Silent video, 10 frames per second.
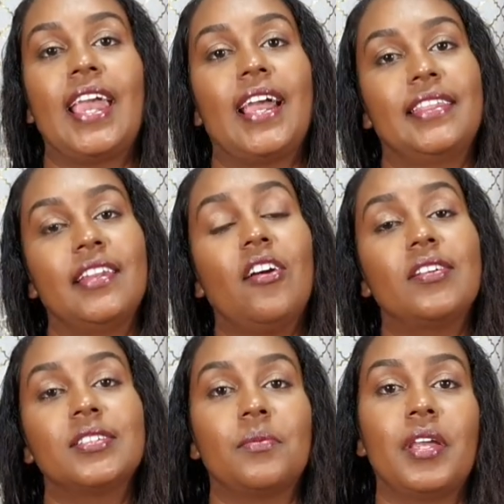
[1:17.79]
And then I
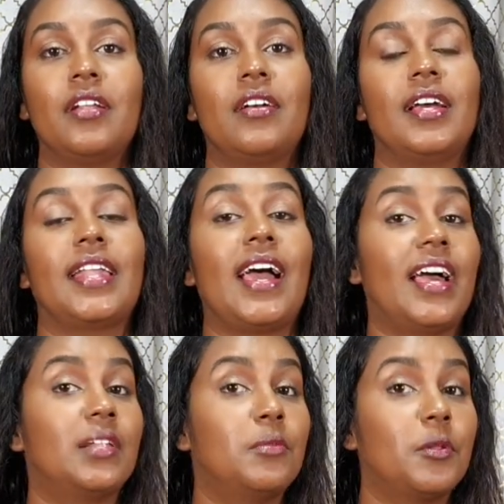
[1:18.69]
also made her an
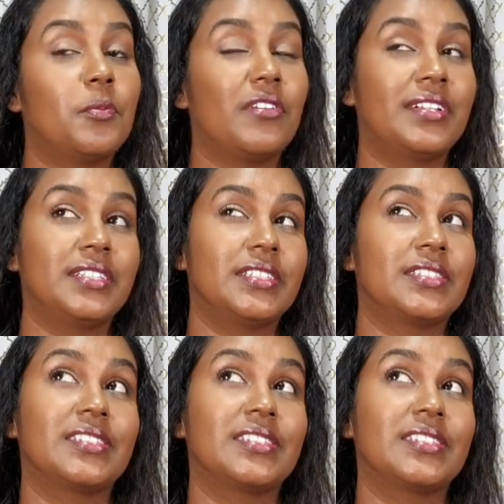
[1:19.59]
animal print